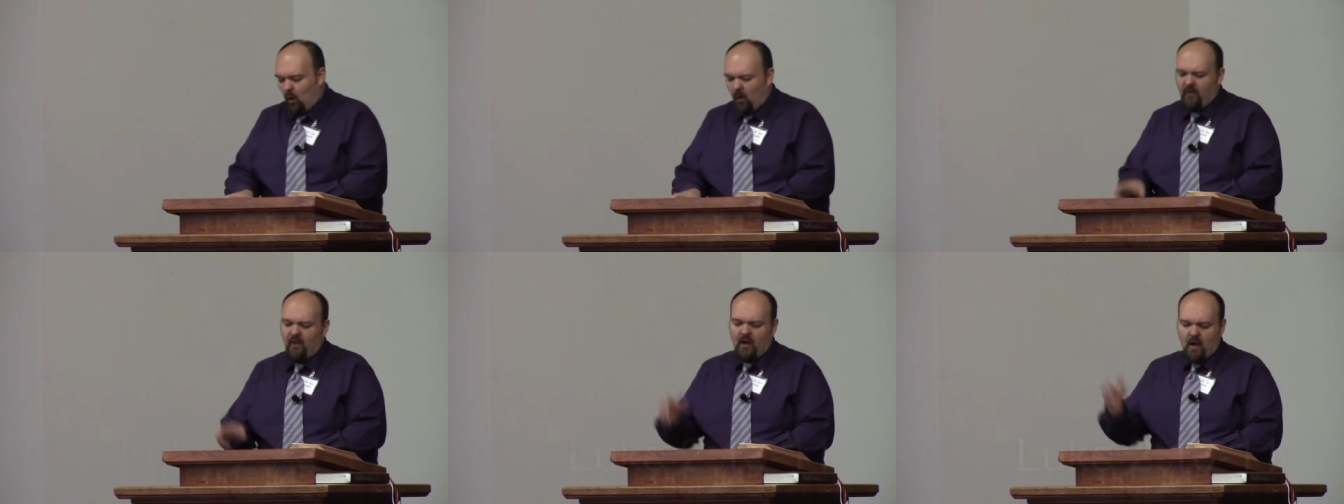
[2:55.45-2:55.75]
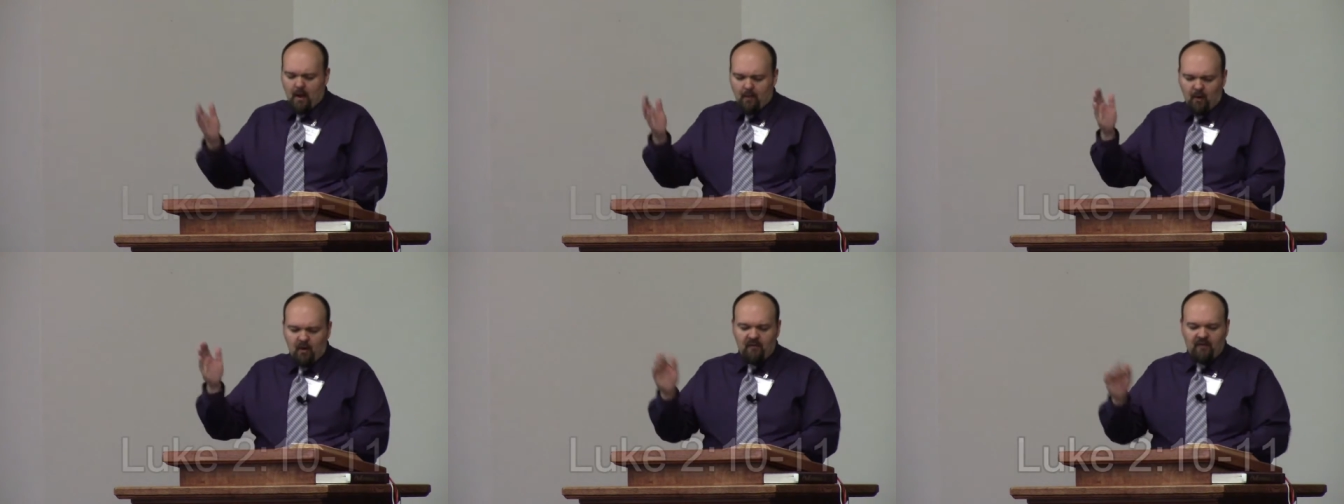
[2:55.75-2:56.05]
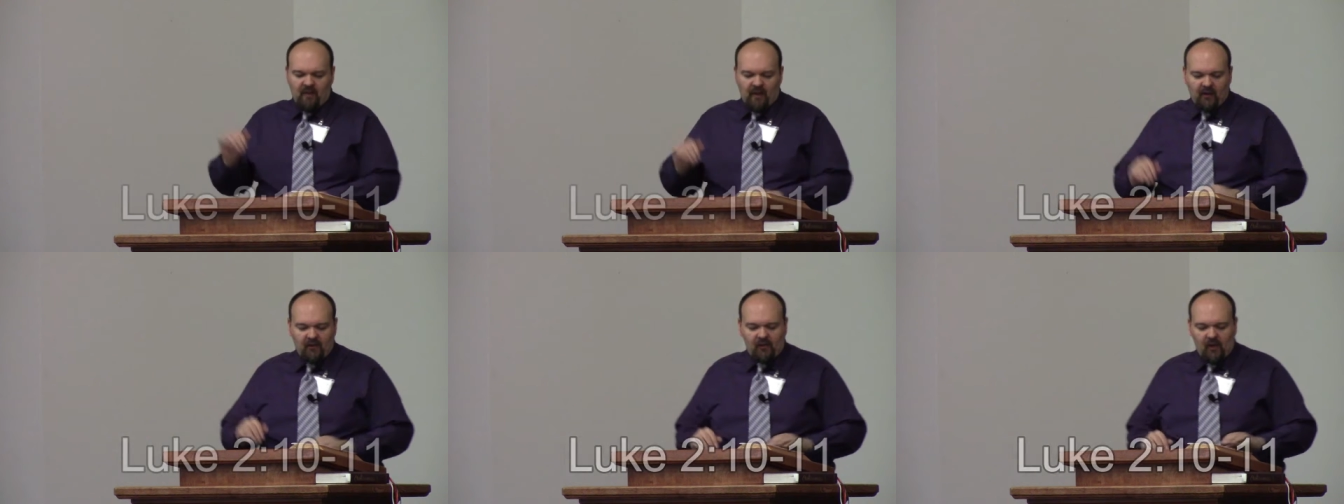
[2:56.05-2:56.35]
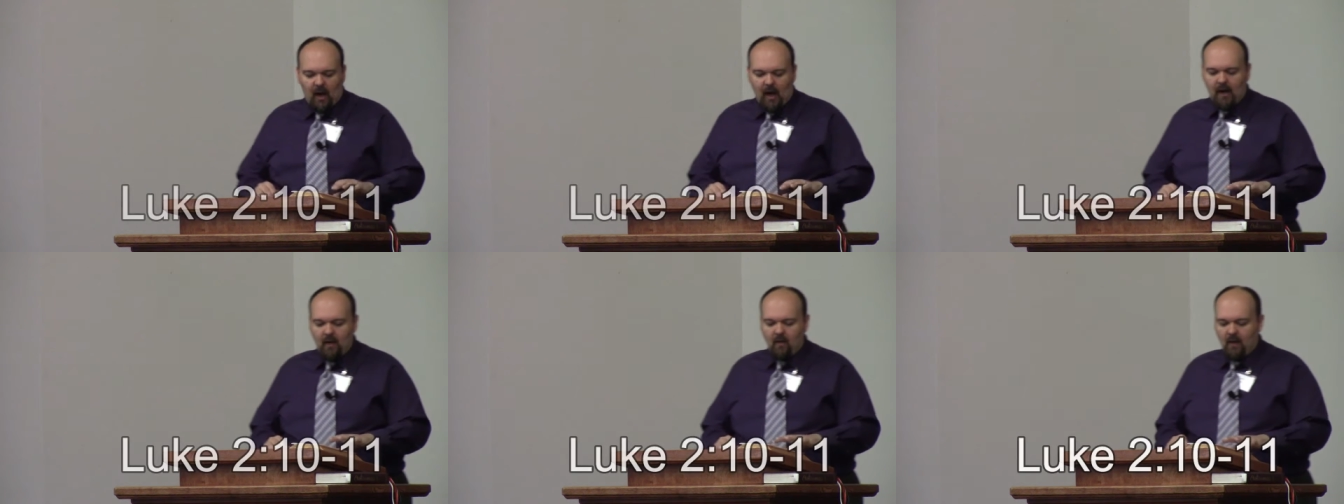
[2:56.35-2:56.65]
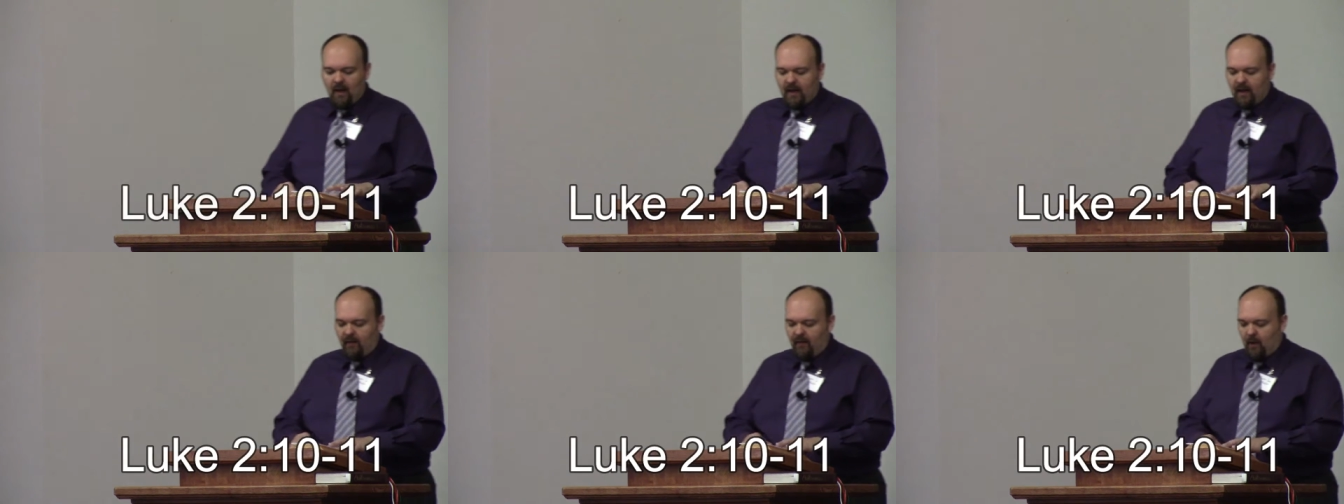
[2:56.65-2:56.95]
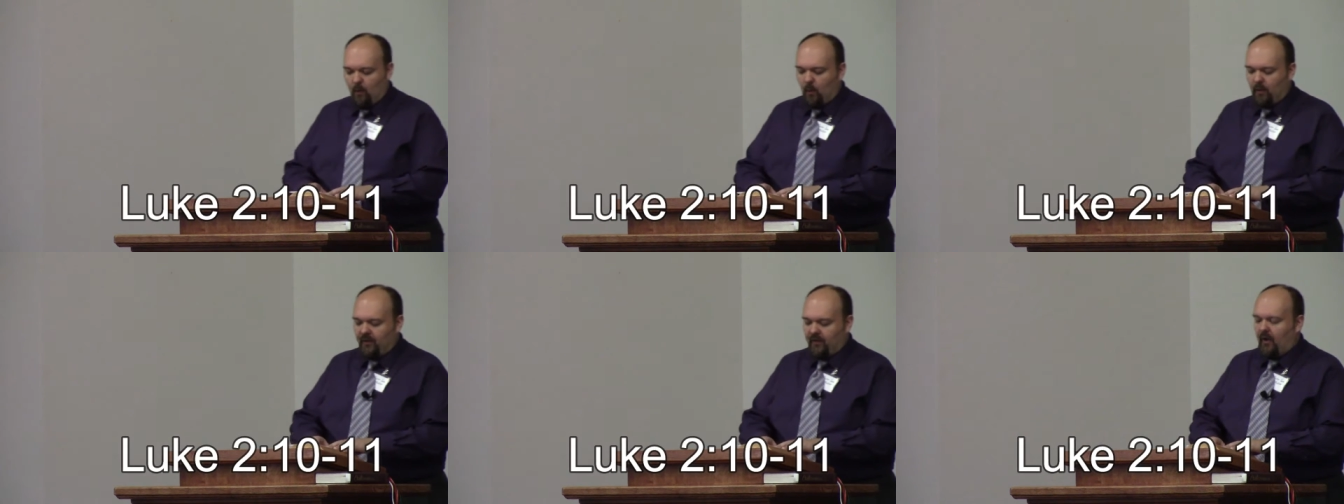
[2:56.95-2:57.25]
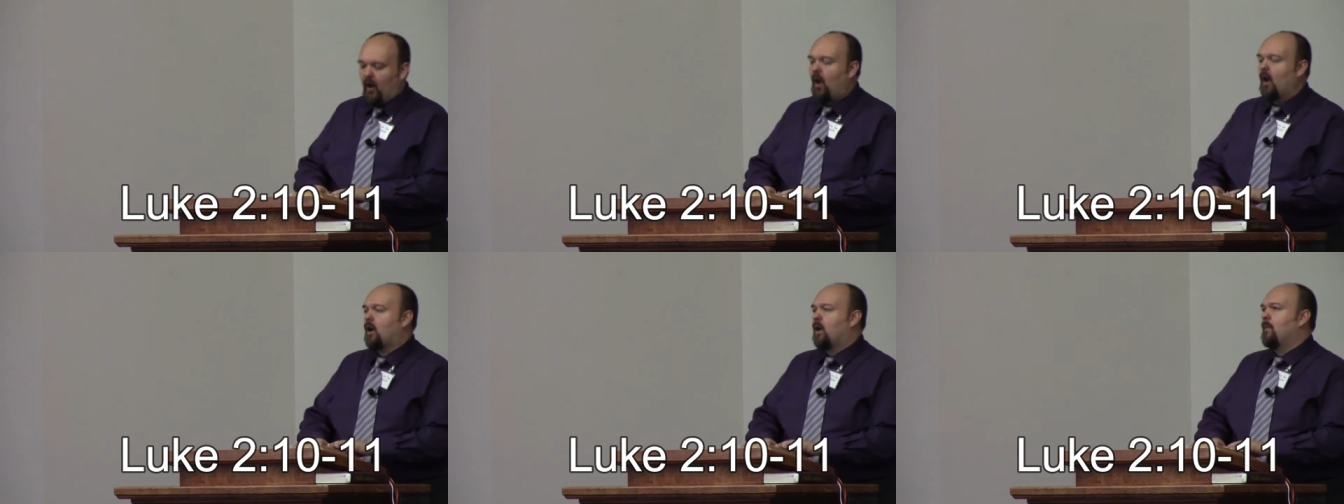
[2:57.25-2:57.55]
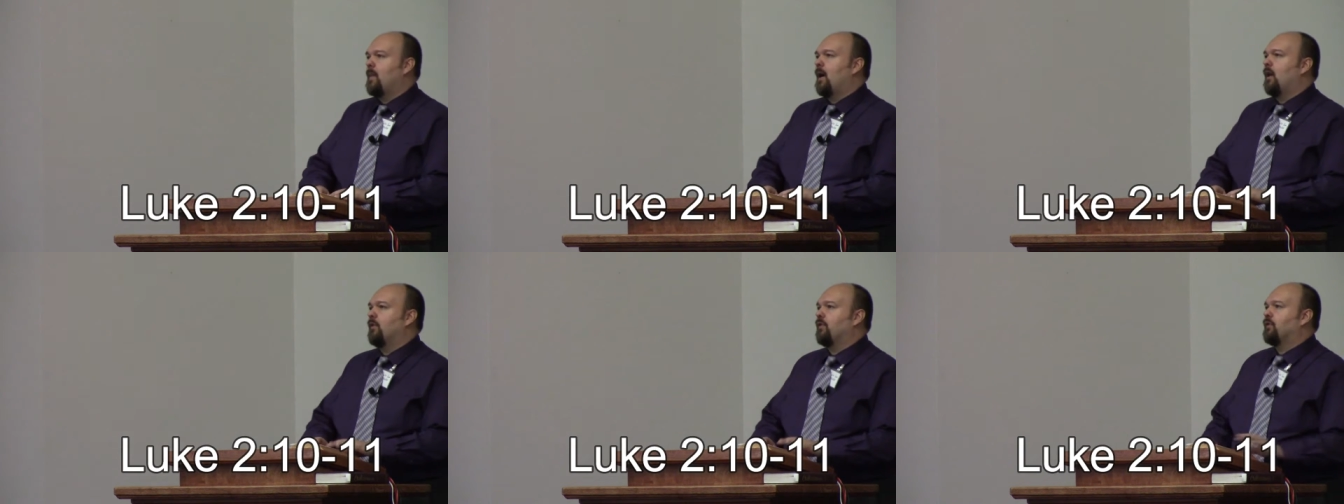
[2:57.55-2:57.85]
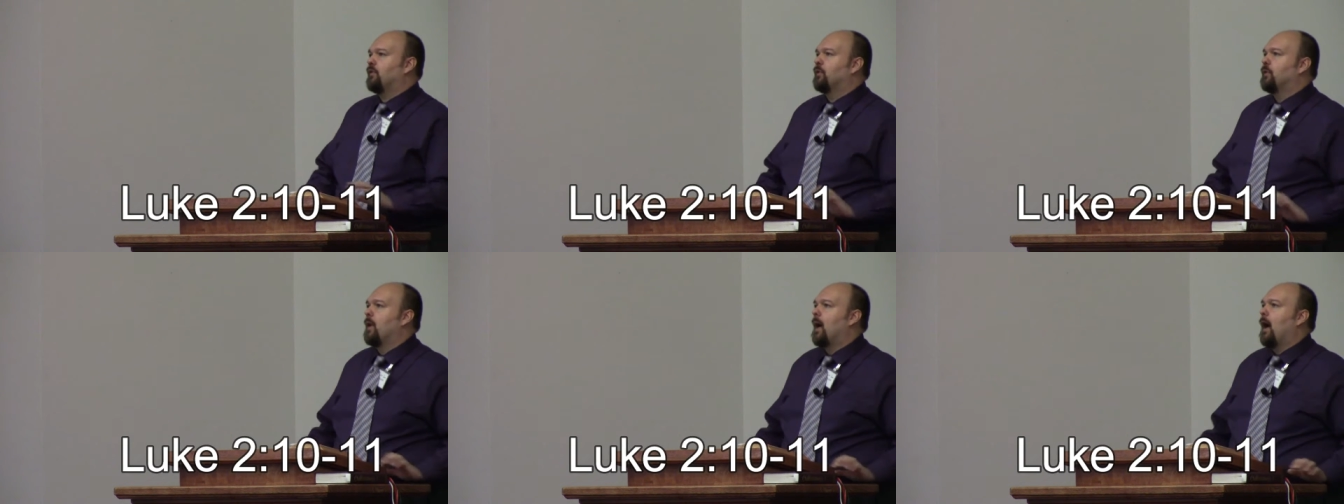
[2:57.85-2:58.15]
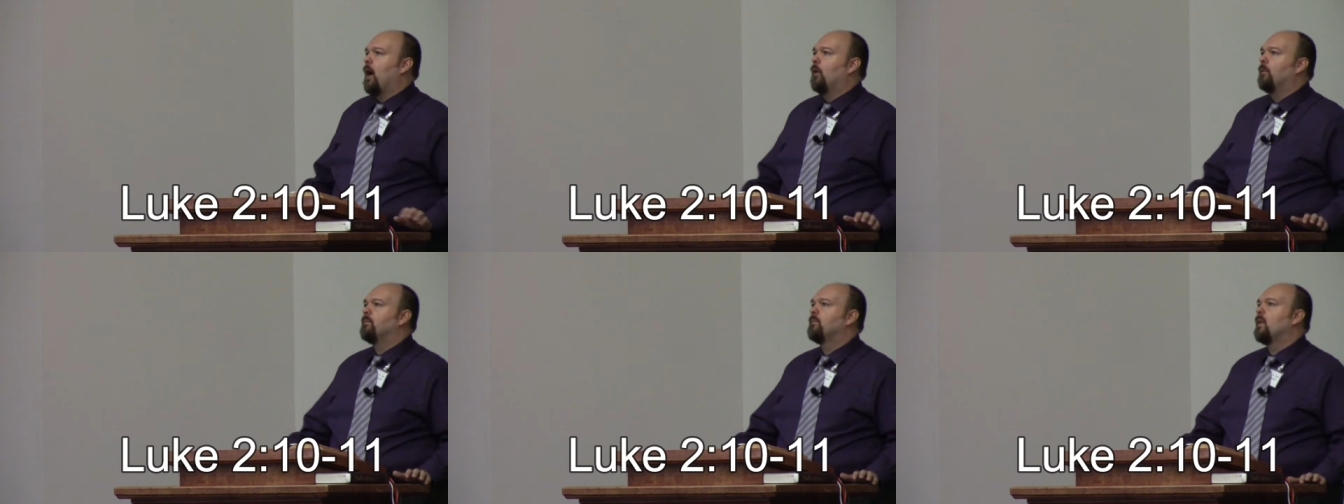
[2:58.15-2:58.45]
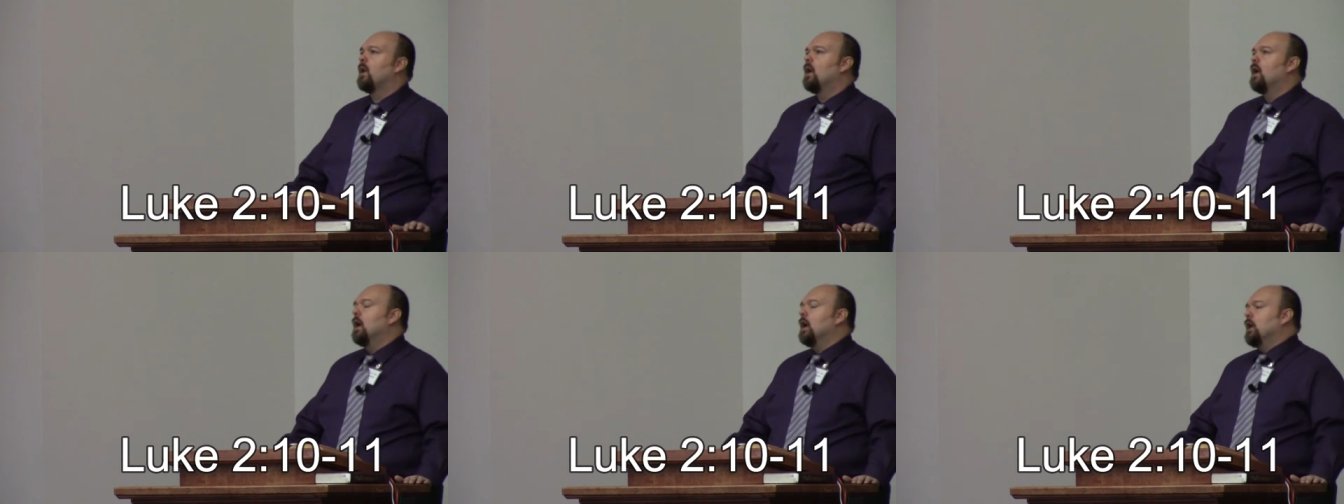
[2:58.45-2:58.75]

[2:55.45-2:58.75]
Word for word: with a number of things highlighted that we'll talk about throughout.